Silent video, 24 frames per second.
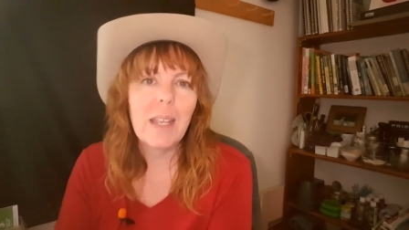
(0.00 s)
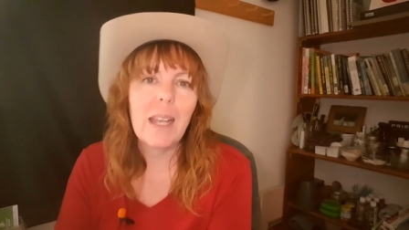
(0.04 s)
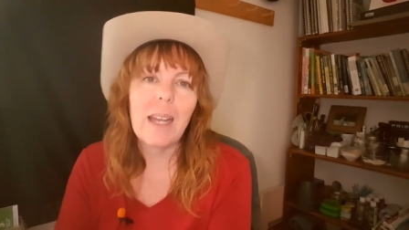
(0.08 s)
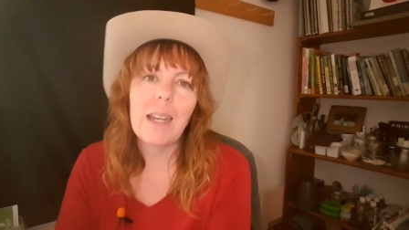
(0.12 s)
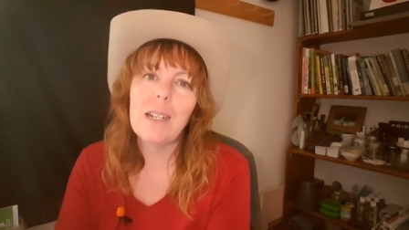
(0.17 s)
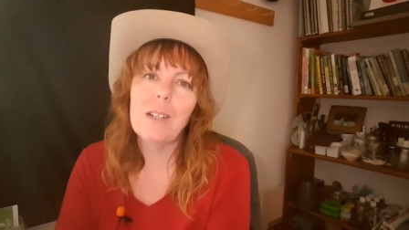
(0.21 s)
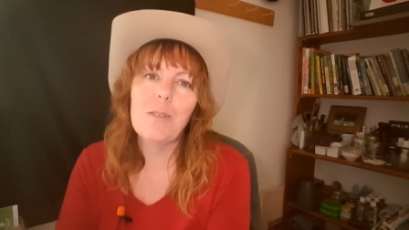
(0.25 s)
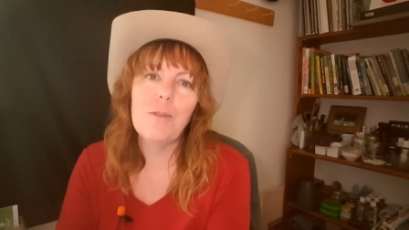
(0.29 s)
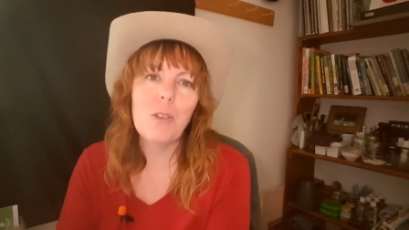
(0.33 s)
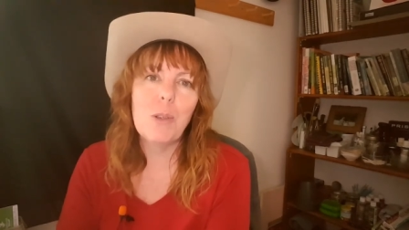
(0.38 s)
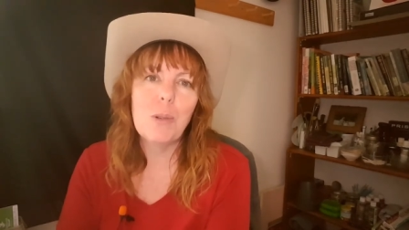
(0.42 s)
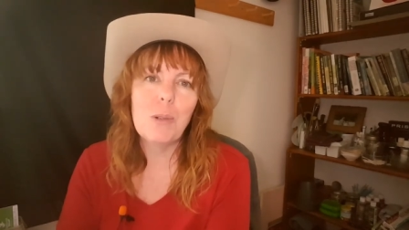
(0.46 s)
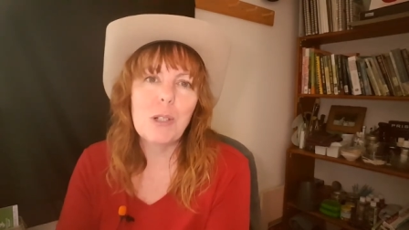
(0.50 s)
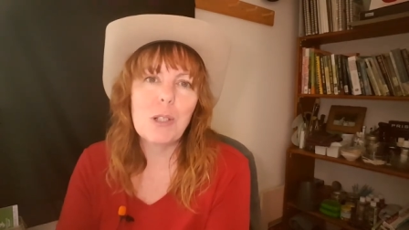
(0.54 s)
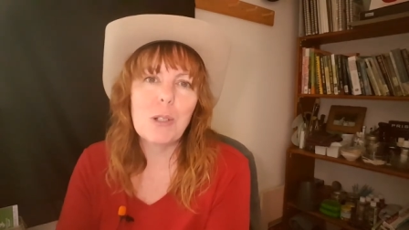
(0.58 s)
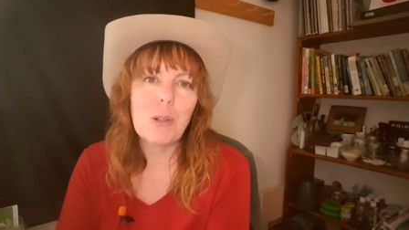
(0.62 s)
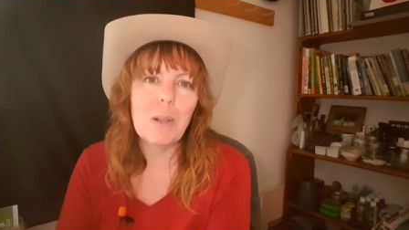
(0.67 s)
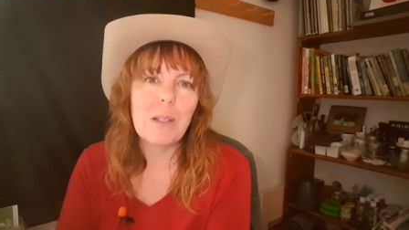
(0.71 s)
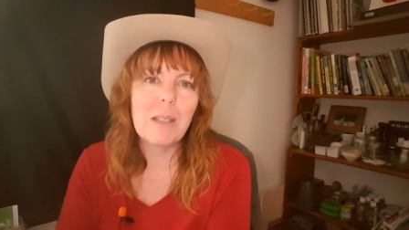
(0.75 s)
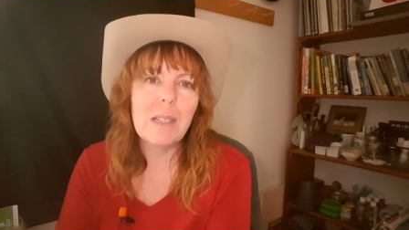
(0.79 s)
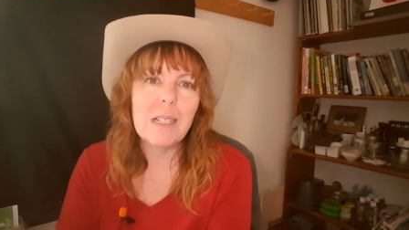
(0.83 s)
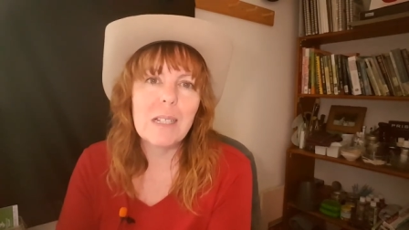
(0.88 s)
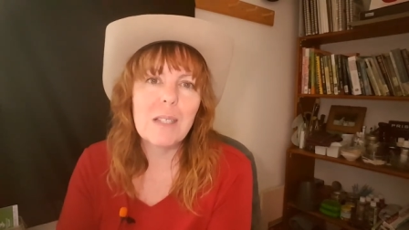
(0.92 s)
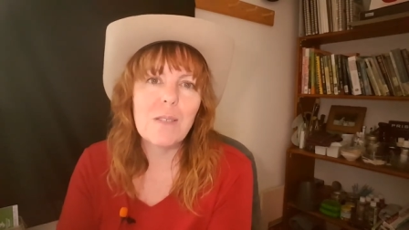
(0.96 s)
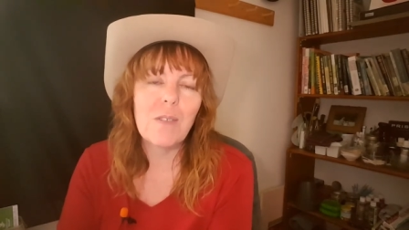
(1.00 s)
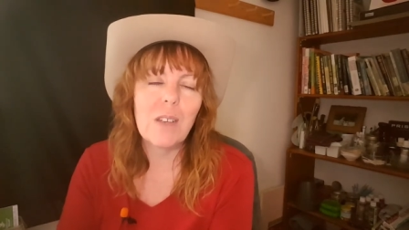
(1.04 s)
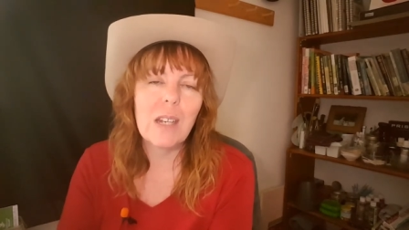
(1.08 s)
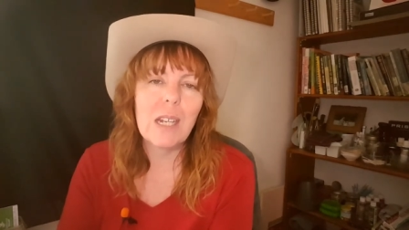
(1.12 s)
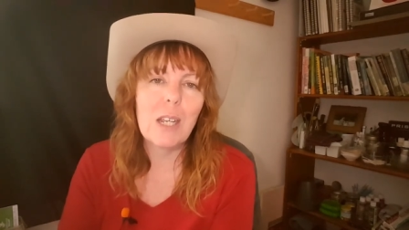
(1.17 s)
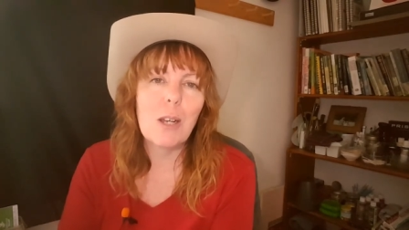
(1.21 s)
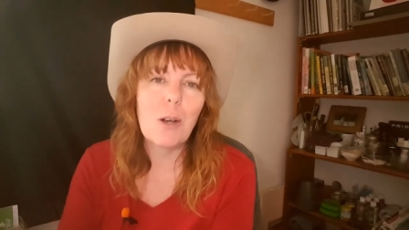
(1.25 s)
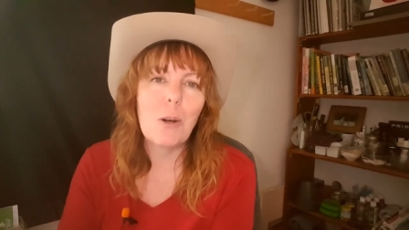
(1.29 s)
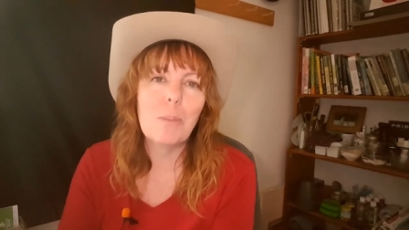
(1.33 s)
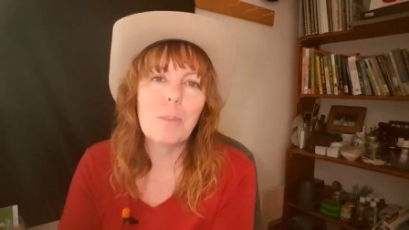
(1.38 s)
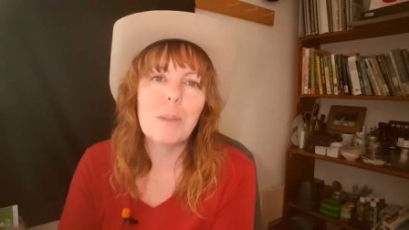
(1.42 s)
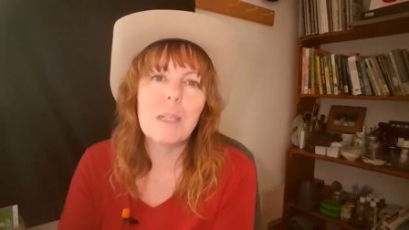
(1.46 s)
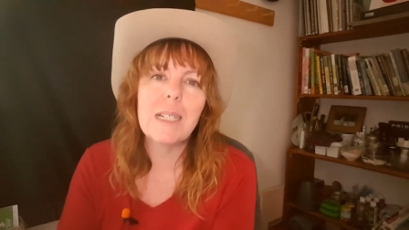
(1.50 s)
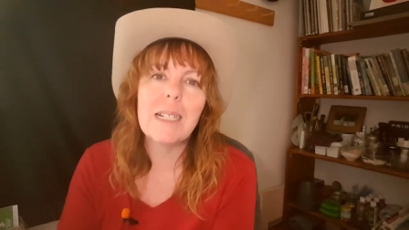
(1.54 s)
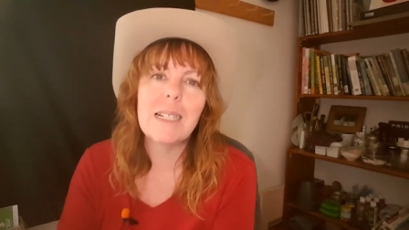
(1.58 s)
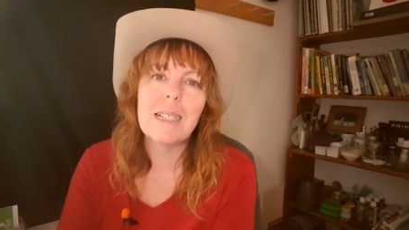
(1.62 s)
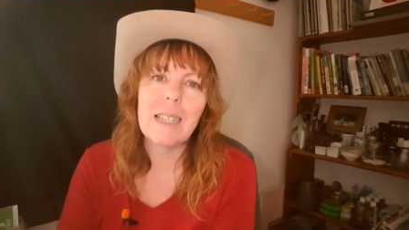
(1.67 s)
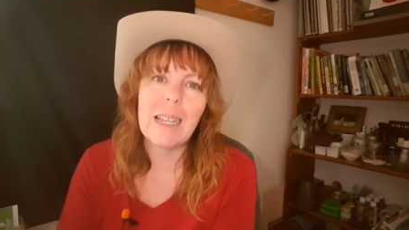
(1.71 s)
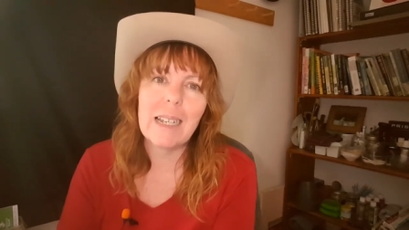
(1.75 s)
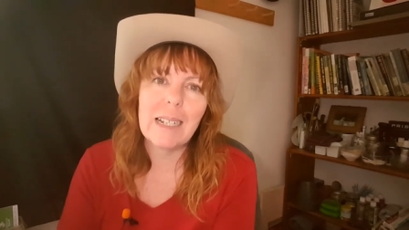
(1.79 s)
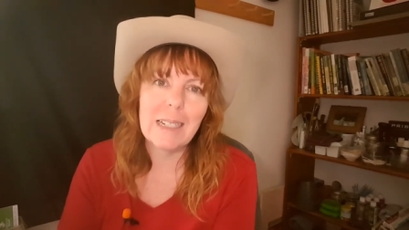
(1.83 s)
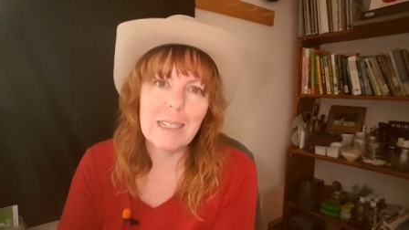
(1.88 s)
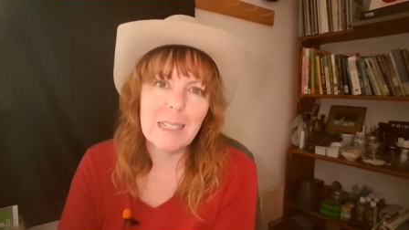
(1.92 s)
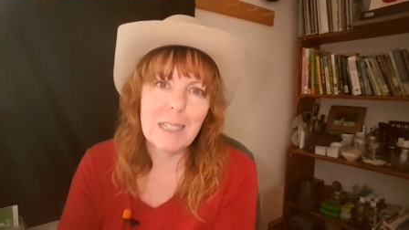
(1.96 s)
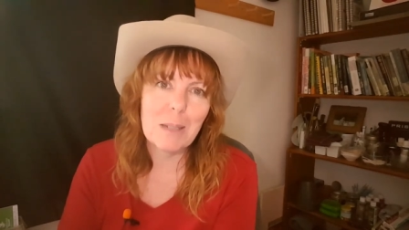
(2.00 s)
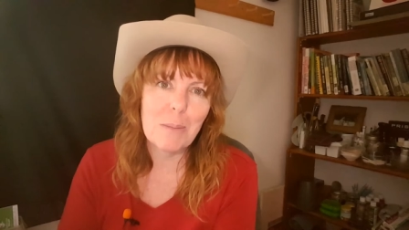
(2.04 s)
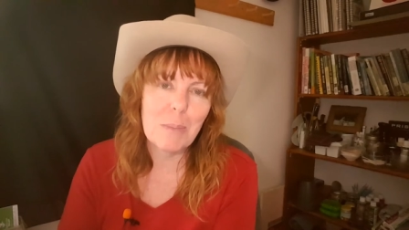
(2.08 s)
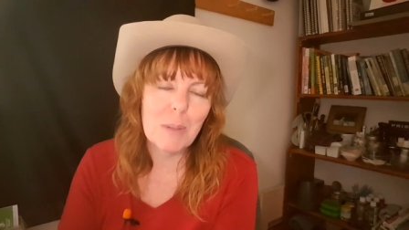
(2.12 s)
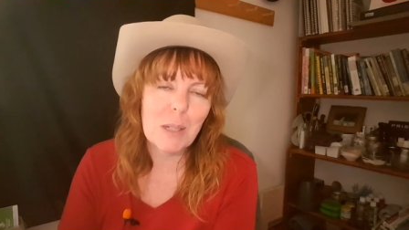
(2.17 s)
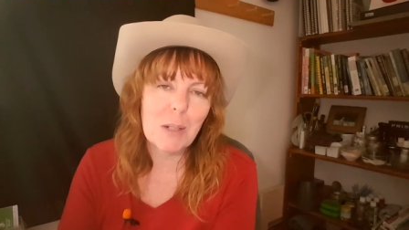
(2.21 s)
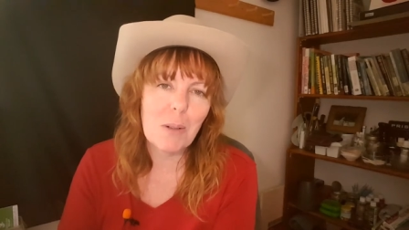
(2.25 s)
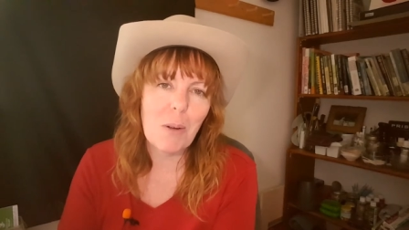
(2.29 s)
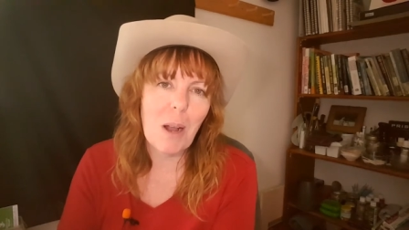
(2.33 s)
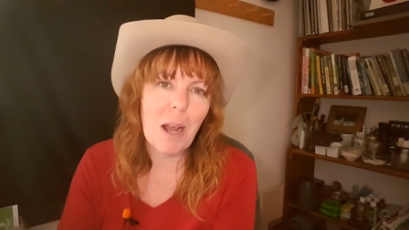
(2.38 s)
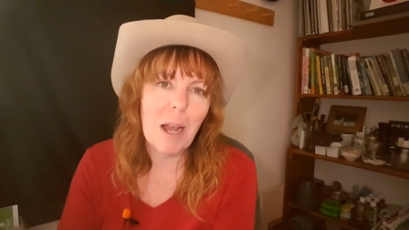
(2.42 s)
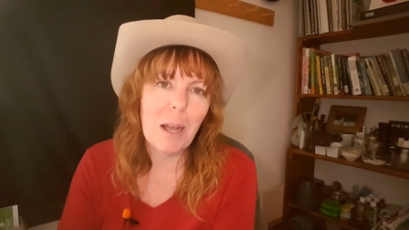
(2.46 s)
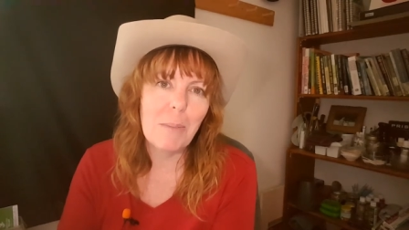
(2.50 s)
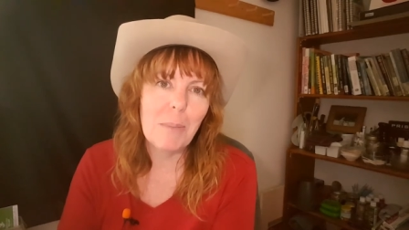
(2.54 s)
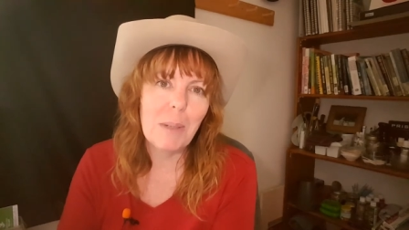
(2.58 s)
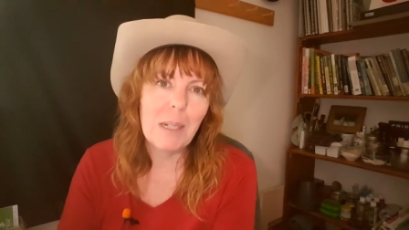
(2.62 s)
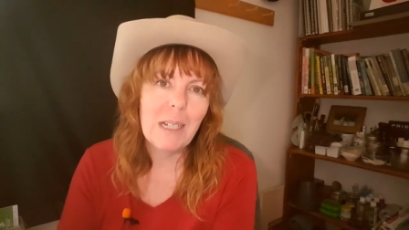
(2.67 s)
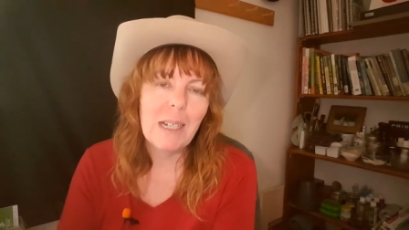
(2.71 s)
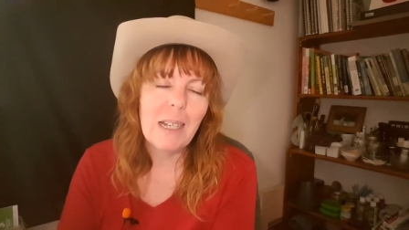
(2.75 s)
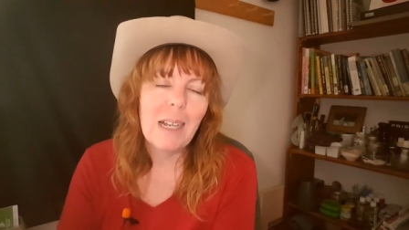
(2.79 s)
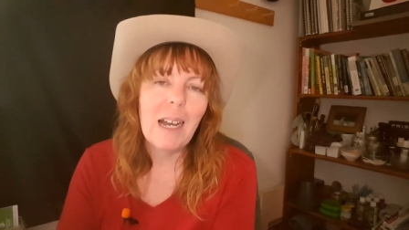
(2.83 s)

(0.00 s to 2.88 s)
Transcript: And if you enjoyed this video, please like and subscribe.